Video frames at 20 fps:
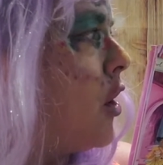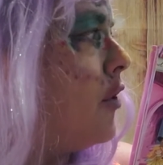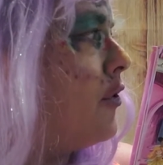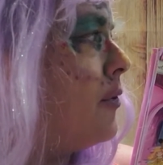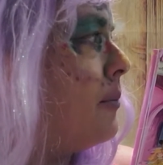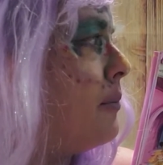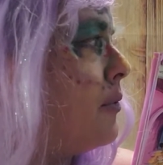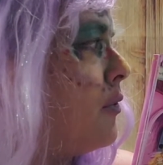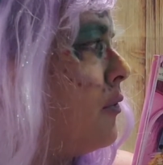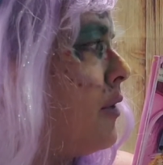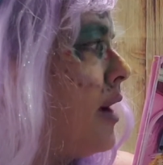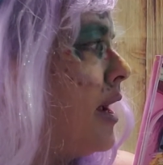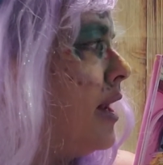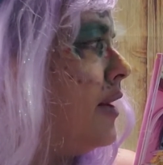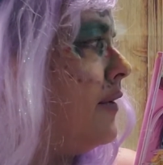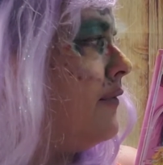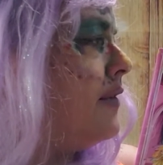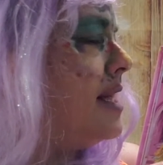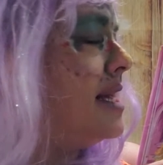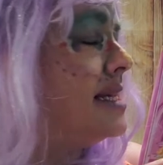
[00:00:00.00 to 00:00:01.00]
the parade
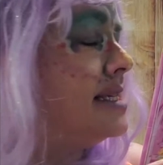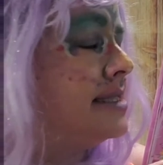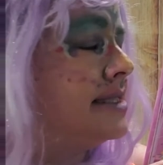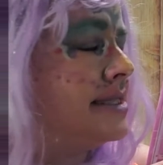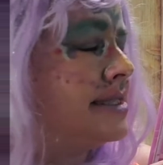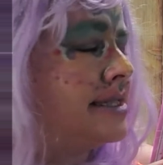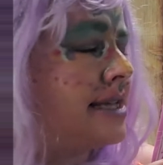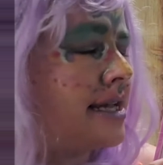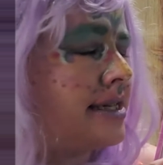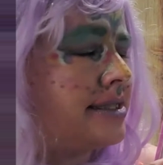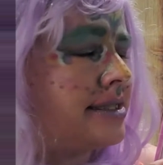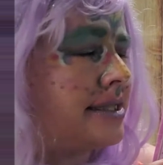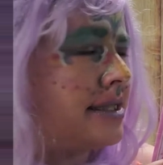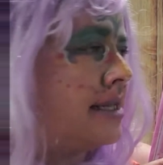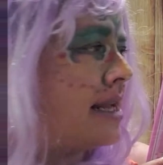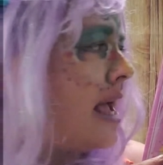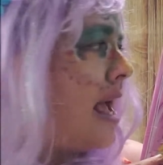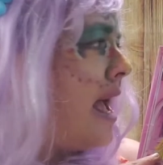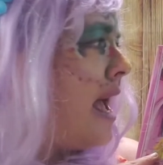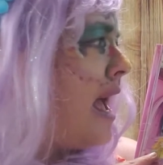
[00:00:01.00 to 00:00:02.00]
of insects and
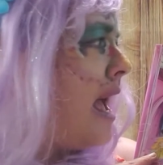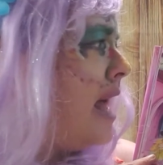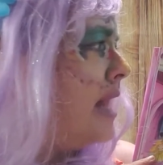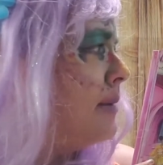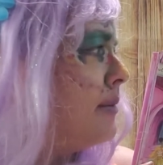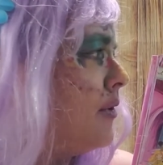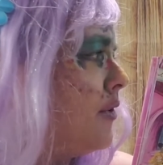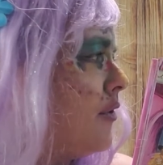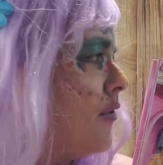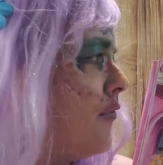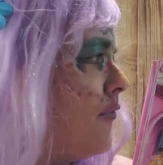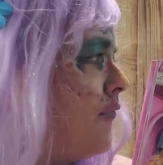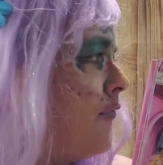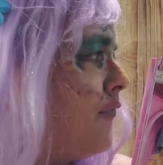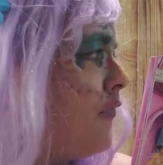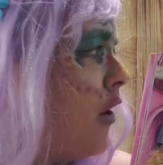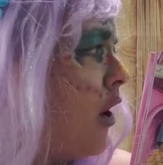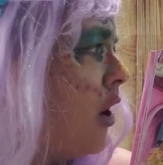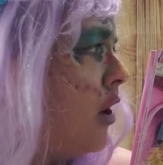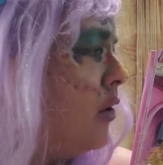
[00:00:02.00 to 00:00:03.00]
animals
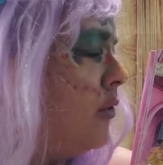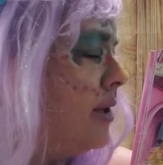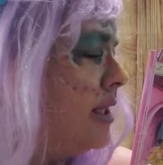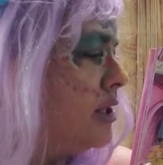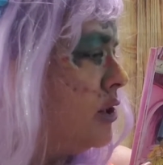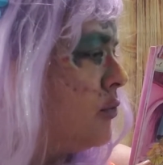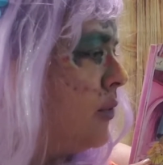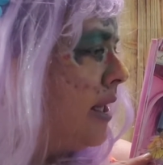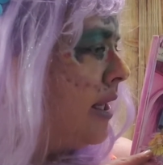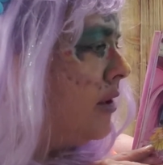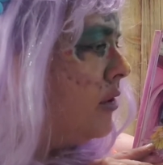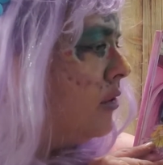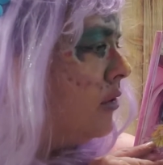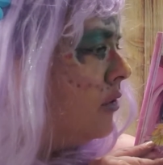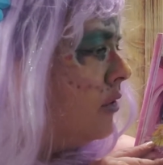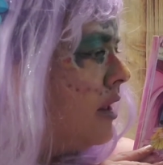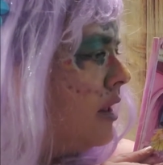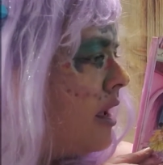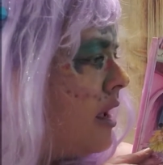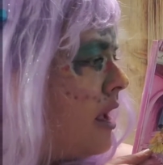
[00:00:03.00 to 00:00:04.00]
following Twinkle.
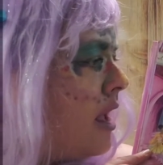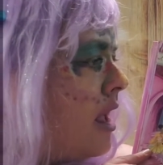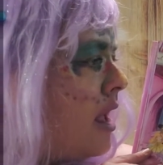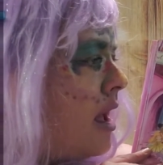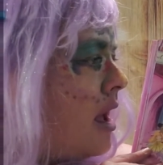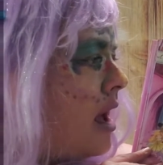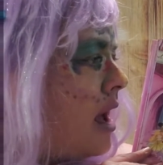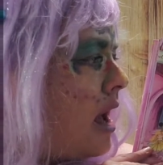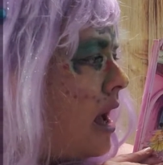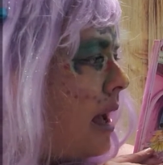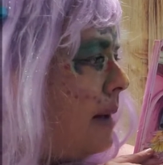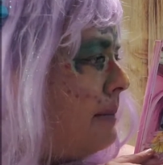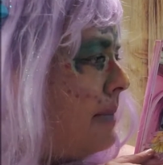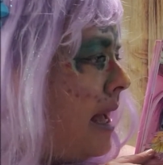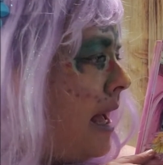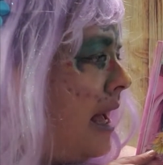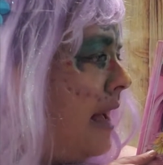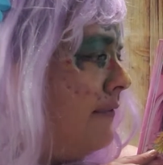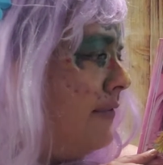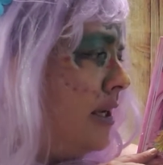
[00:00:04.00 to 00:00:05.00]
I'm
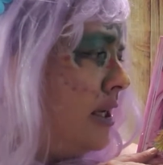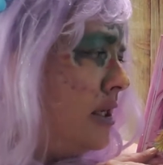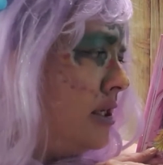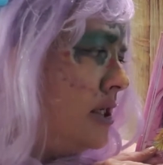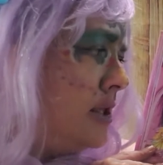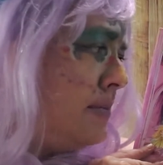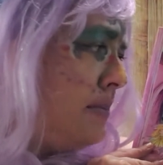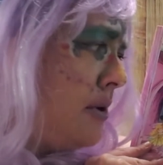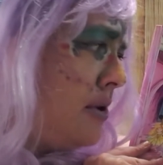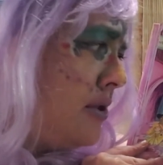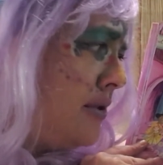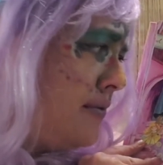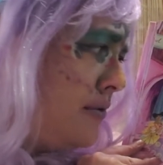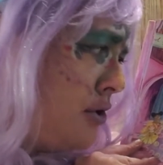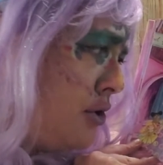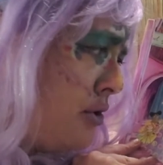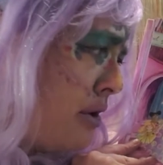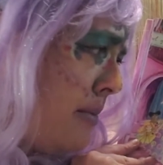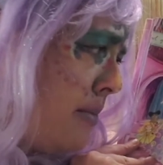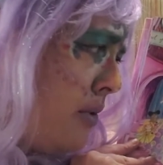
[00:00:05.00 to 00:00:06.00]
having a spot of
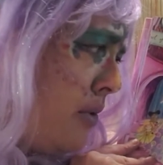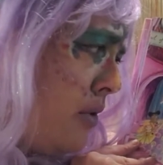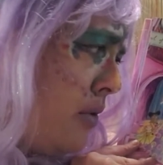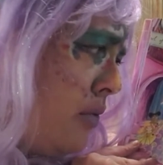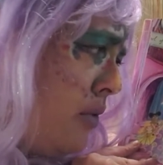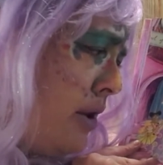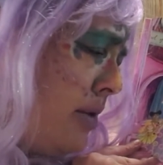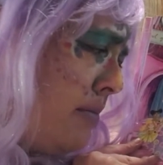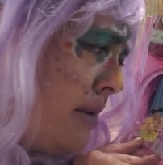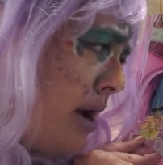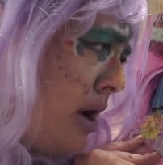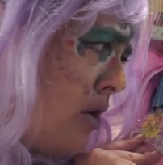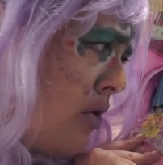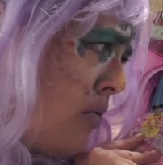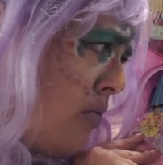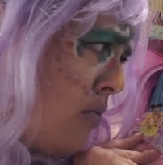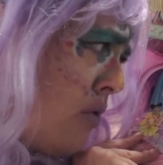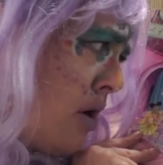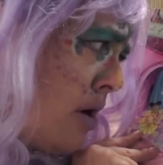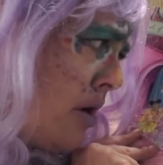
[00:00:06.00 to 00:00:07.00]
trouble with my
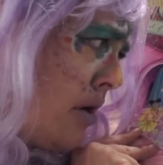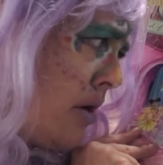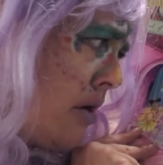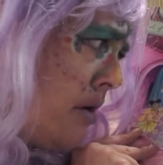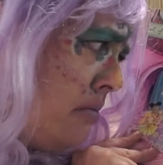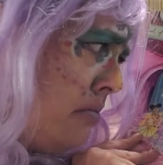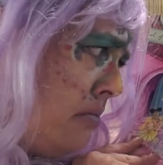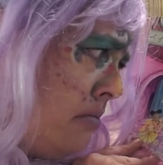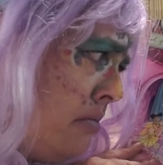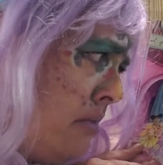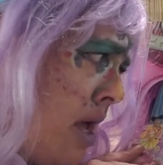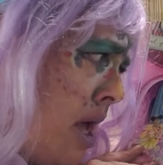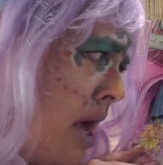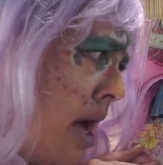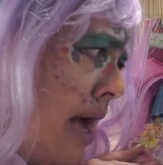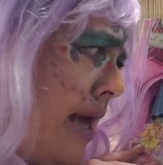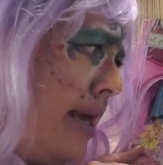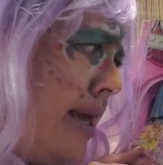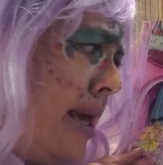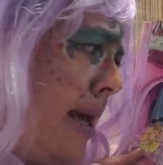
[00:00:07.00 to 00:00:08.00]
homework.
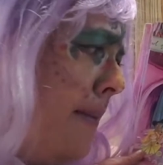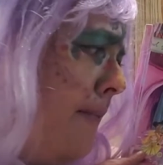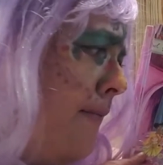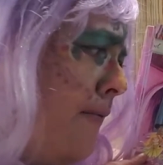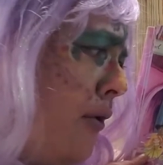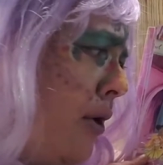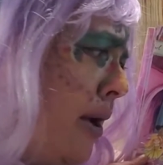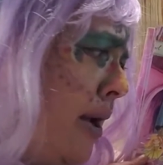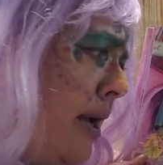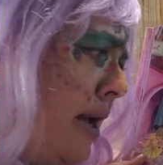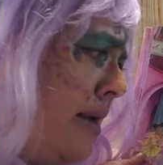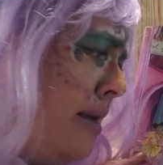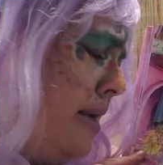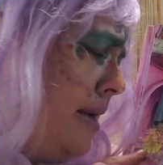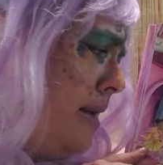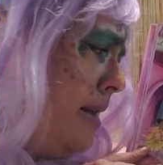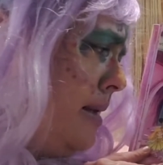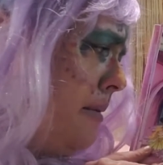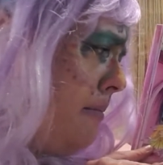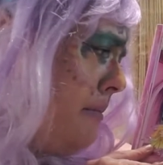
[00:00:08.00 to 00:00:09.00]
I keep
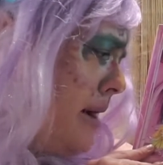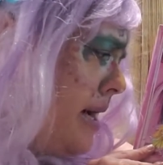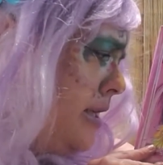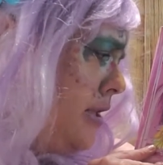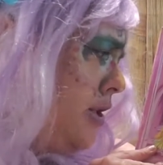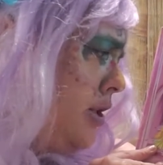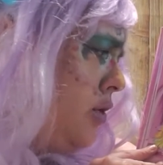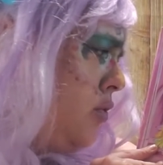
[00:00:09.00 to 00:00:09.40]
forgetting the magic